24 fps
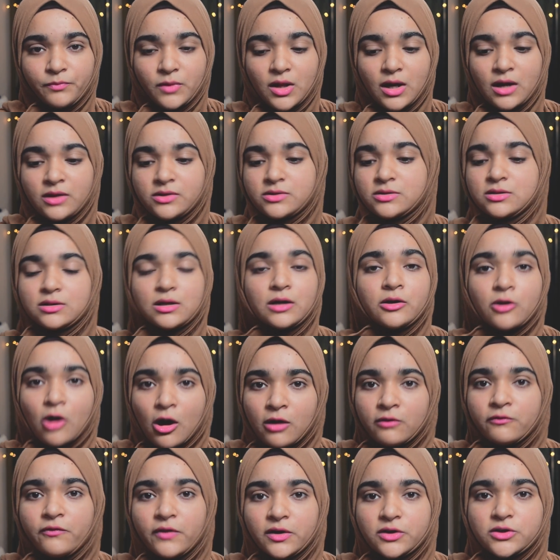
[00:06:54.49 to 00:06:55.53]
It's a
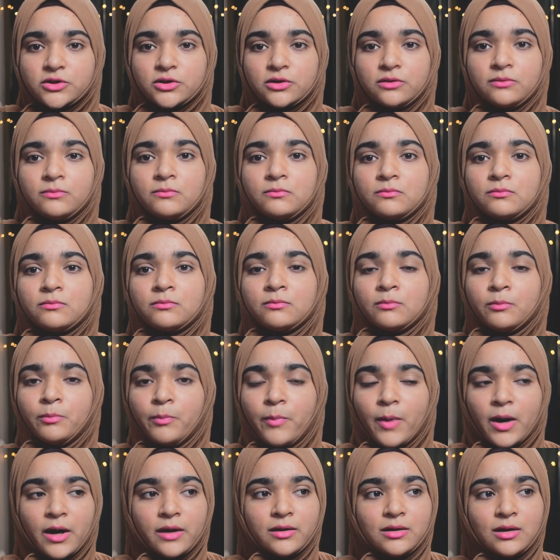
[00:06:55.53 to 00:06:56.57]
non-fiction,
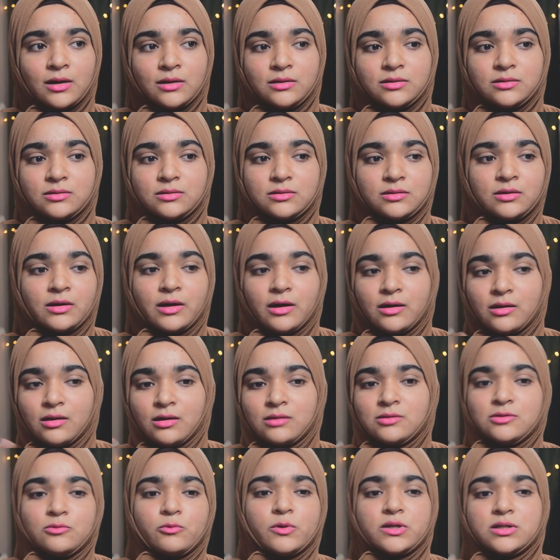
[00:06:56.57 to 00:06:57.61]
but it's
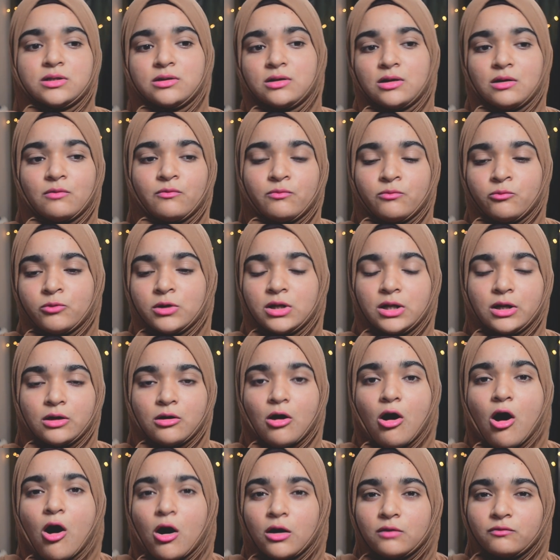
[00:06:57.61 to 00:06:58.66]
written in a really
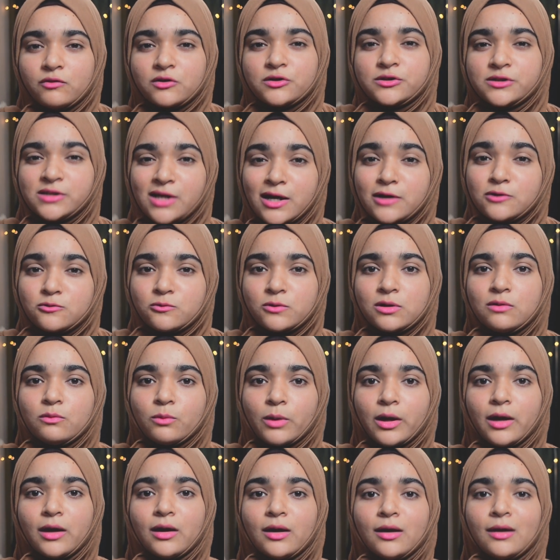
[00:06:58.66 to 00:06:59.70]
conversatory
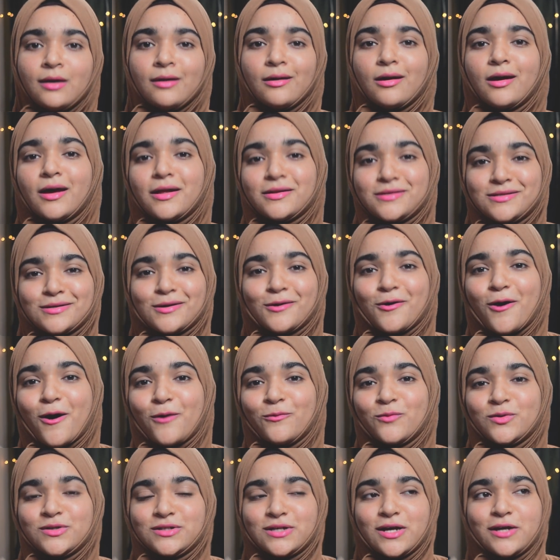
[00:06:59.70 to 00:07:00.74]
way. It's a
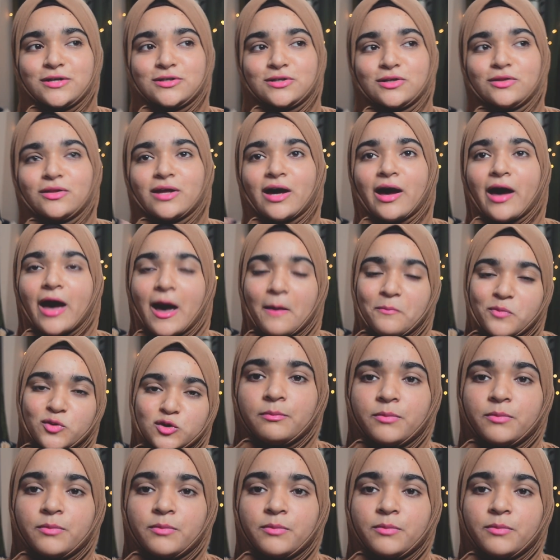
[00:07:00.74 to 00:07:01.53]
conversation that happens